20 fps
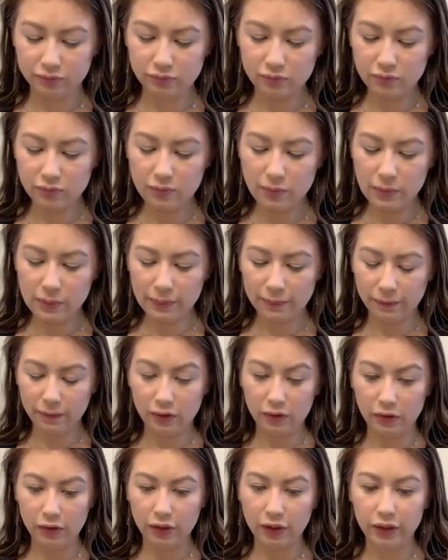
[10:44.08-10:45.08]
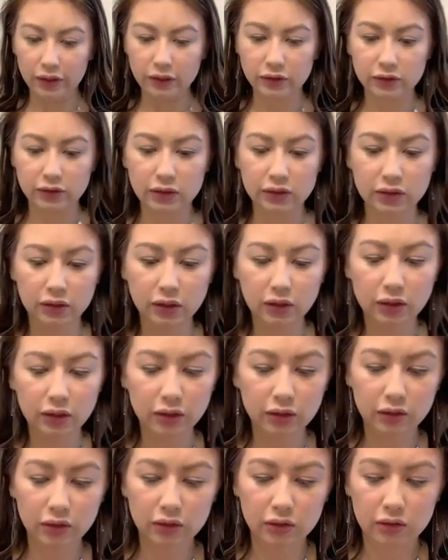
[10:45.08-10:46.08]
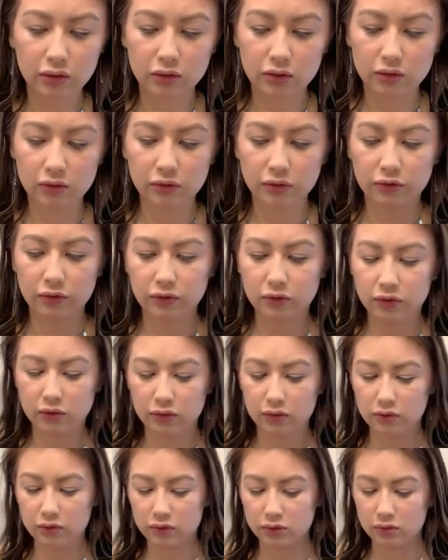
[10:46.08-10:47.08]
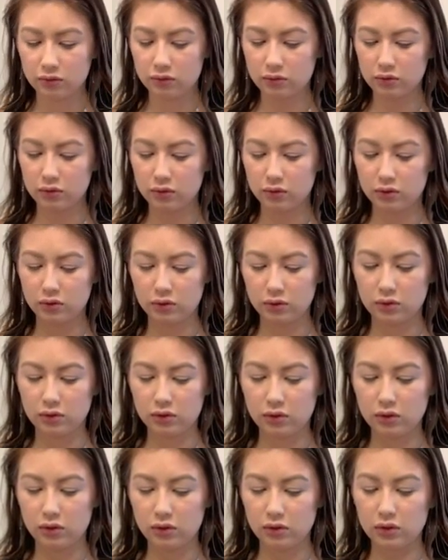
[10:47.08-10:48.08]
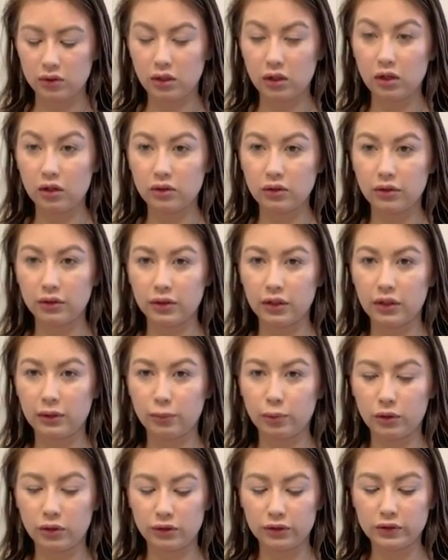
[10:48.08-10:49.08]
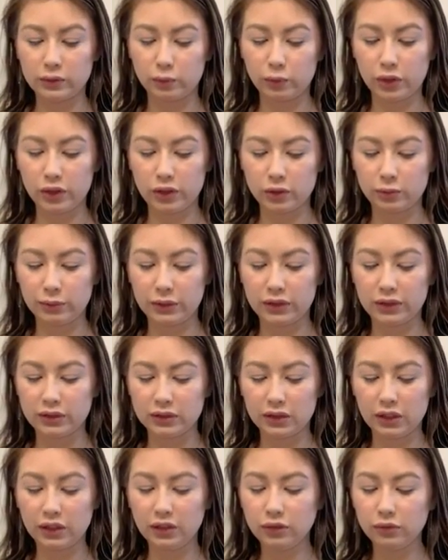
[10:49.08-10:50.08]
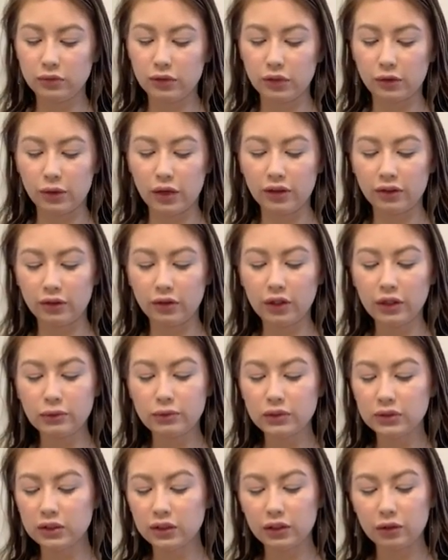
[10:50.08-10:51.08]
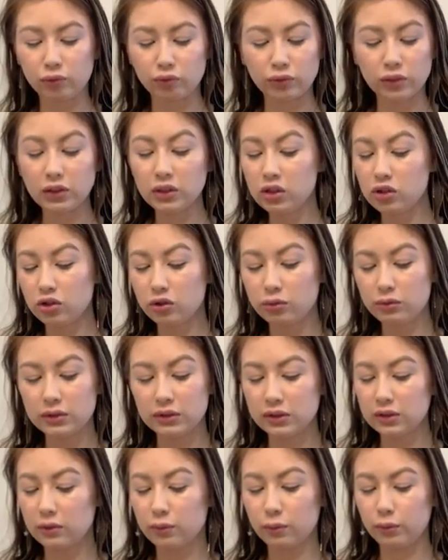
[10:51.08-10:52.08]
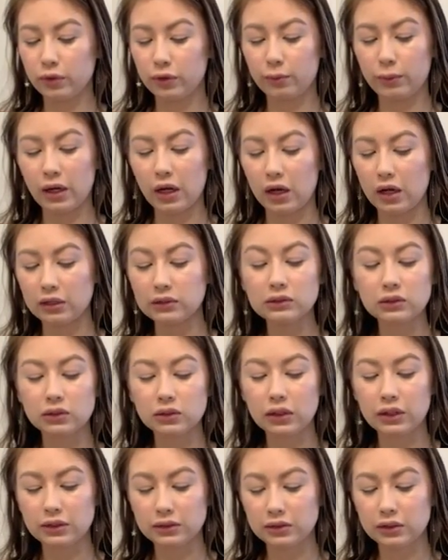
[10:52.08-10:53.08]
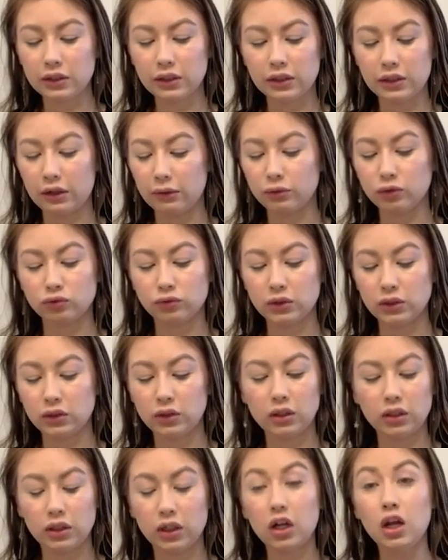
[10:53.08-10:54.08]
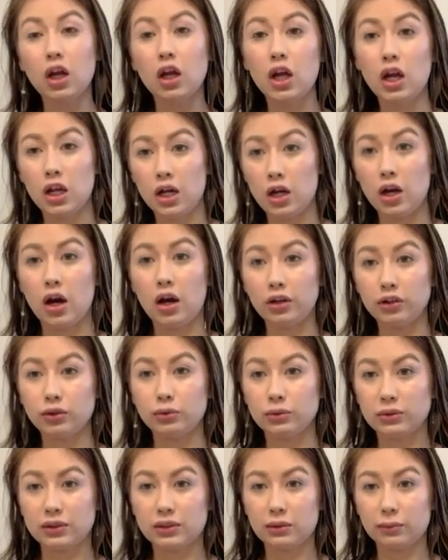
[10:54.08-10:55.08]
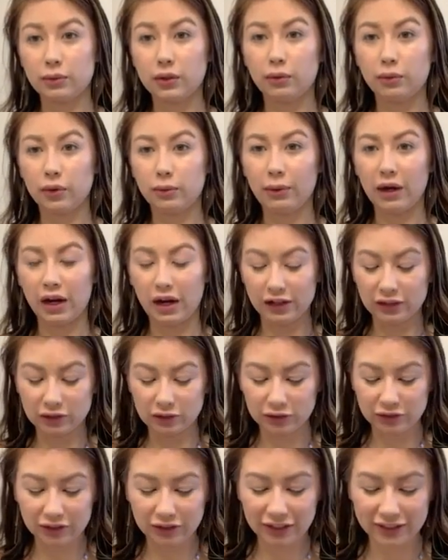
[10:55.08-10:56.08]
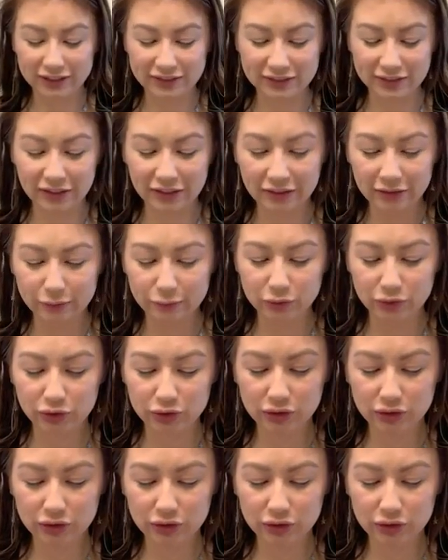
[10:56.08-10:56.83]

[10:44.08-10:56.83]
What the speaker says: All right, just cleaning off the color that I put on this brush because I don't know. I thought I was like really doing something with my eye look last night, and I was really not doing something with my eye look last night. It was just